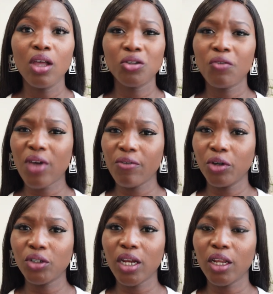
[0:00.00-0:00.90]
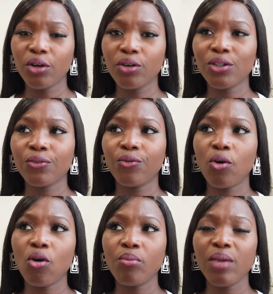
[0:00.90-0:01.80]
So 500 euros
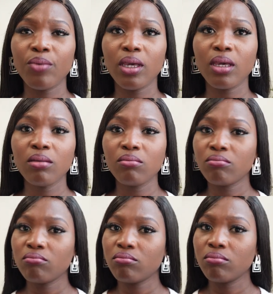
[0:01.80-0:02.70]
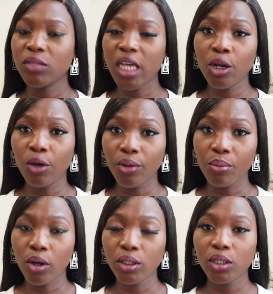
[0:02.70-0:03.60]
for maybe the end of the
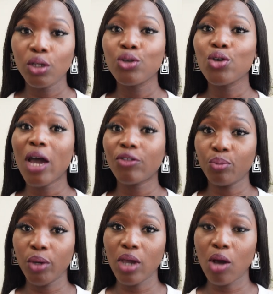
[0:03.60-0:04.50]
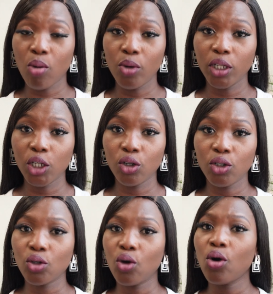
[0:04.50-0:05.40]
month, you have to pay your
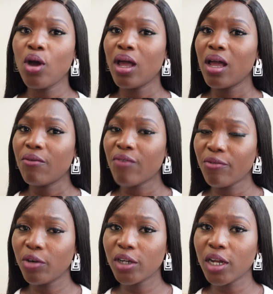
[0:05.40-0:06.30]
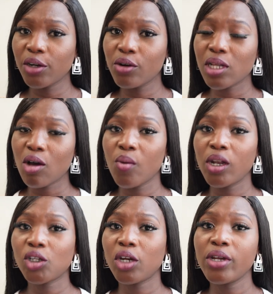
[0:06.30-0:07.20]
accommodation. So 500 euros,
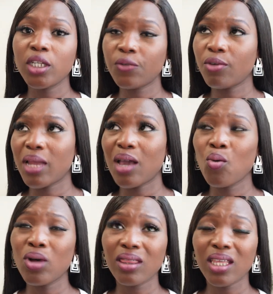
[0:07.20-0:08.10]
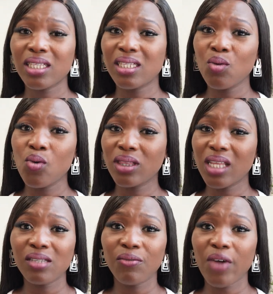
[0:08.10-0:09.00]
accommodation ranges from like 130,
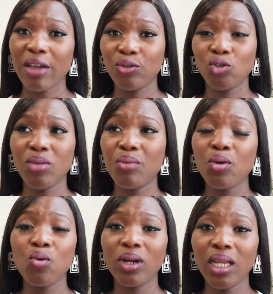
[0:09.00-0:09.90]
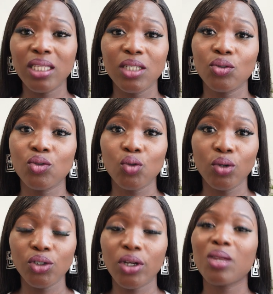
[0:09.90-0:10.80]
135 to maybe 180 to
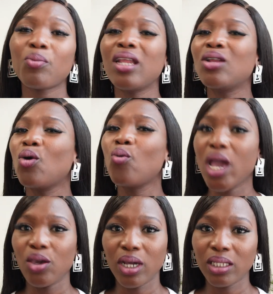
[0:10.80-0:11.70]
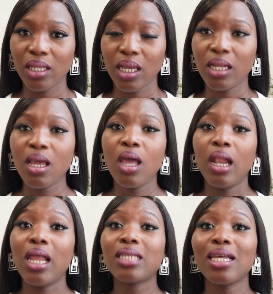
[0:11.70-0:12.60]
200, depending on where you are staying.
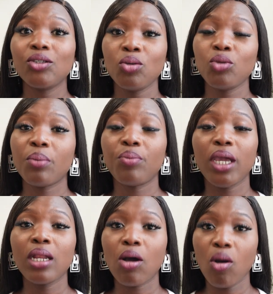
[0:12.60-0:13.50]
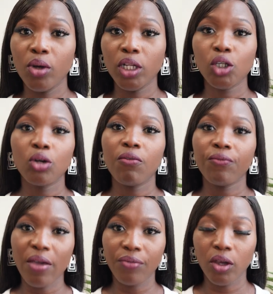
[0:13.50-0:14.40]
Let's assume you're paying accommodation of
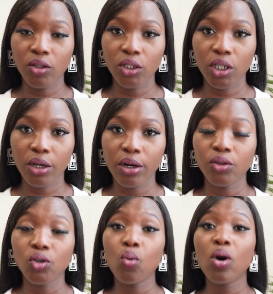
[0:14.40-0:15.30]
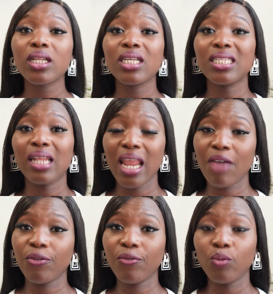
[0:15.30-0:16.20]
5,000 Czech crowns. So what is
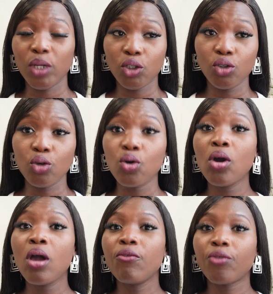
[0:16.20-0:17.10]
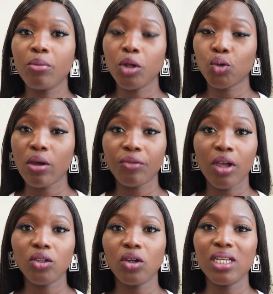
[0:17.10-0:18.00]
left with you from your
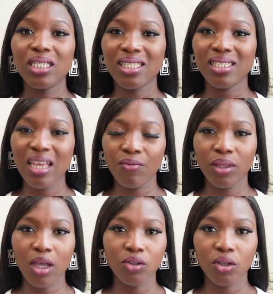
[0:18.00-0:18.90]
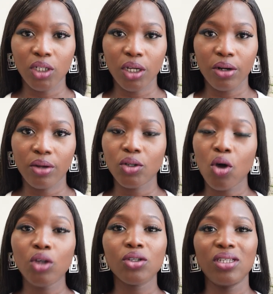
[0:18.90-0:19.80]
12,000 is 7,000 Czech crowns.
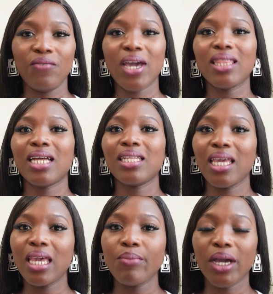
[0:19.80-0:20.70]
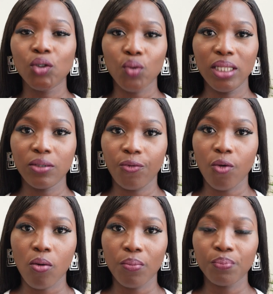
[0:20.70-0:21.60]
Also divide that again by
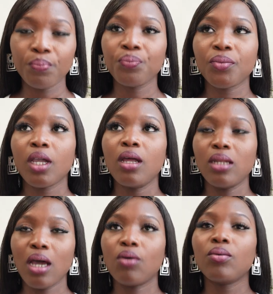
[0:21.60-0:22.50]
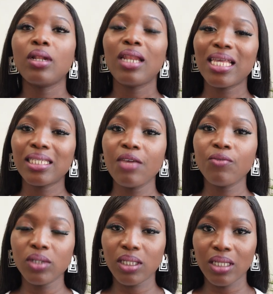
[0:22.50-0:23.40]
24. Now, let's
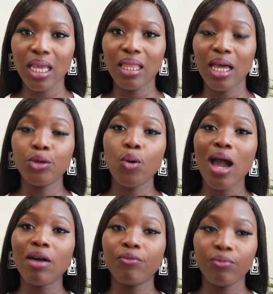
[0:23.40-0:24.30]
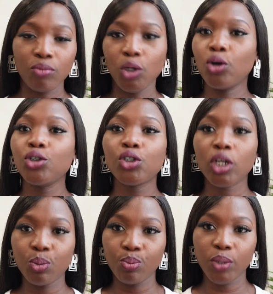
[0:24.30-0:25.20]
even say that you have, you know, you
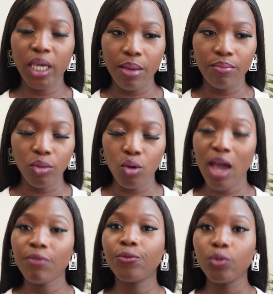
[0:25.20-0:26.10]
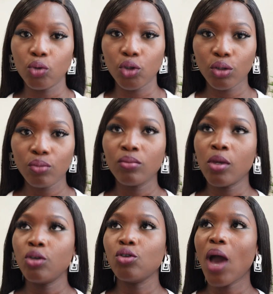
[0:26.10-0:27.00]
just came, you have food,
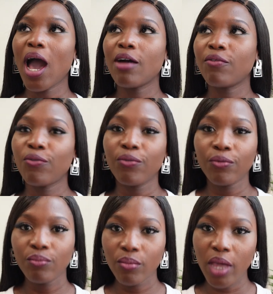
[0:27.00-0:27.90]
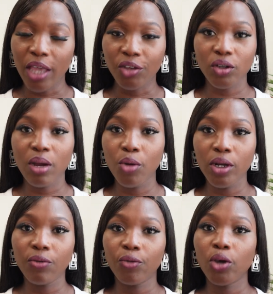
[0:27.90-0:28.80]
you have extra
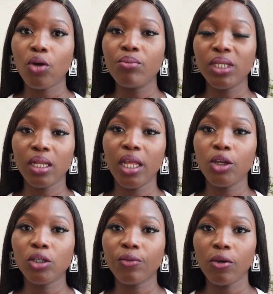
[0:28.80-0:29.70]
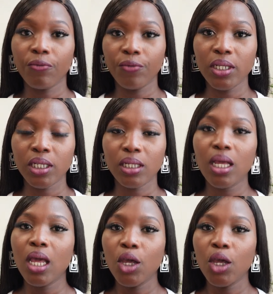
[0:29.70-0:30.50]
money for your miscellaneous, for your feeding.